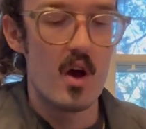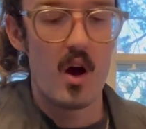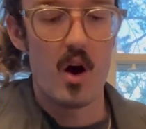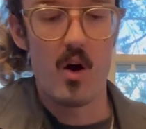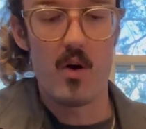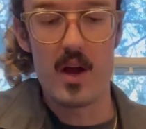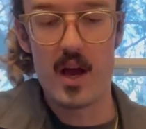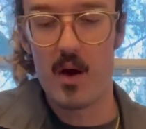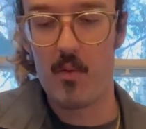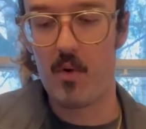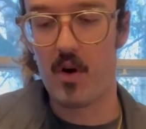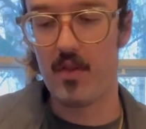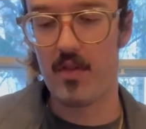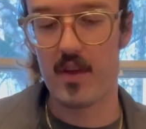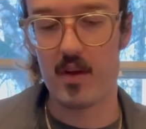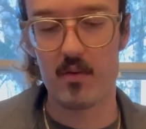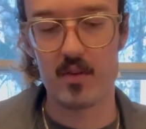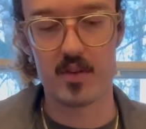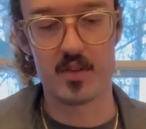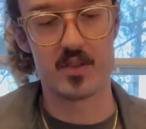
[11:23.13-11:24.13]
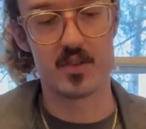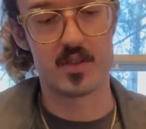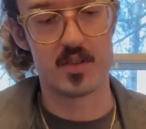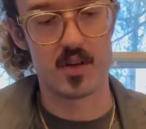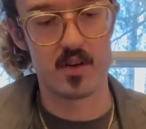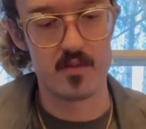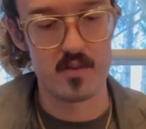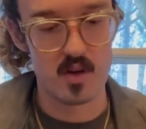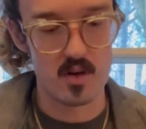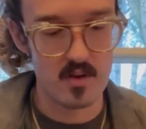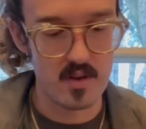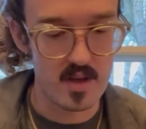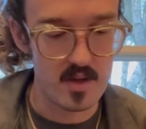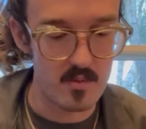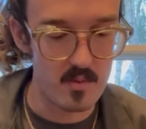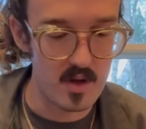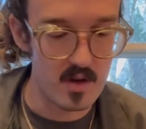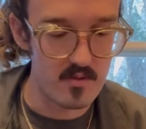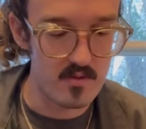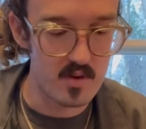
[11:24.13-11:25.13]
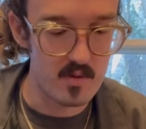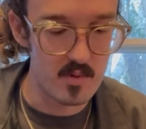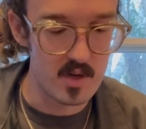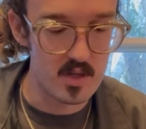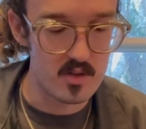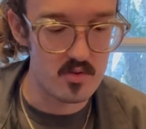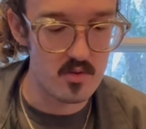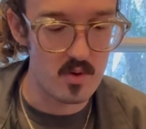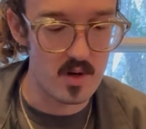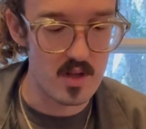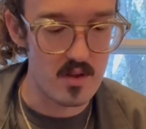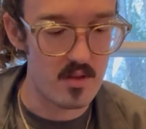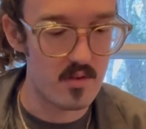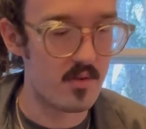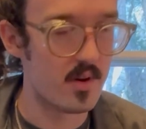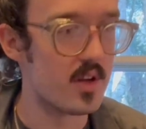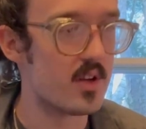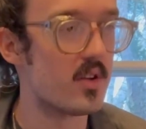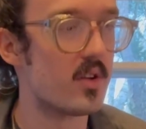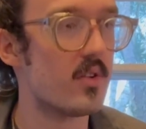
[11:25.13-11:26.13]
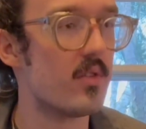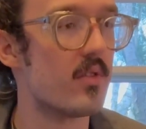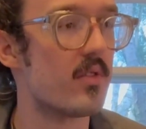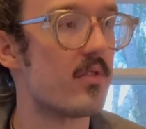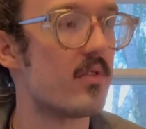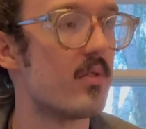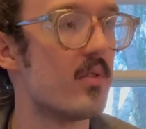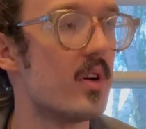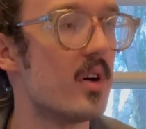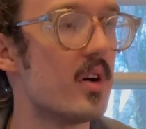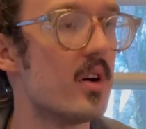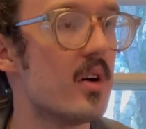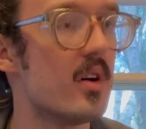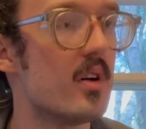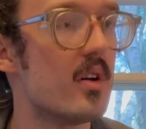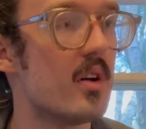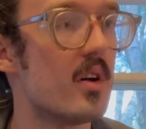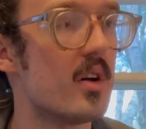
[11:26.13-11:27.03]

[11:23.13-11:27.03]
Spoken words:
Oh yeah, one thing with the servo, they went from a 23 tooth to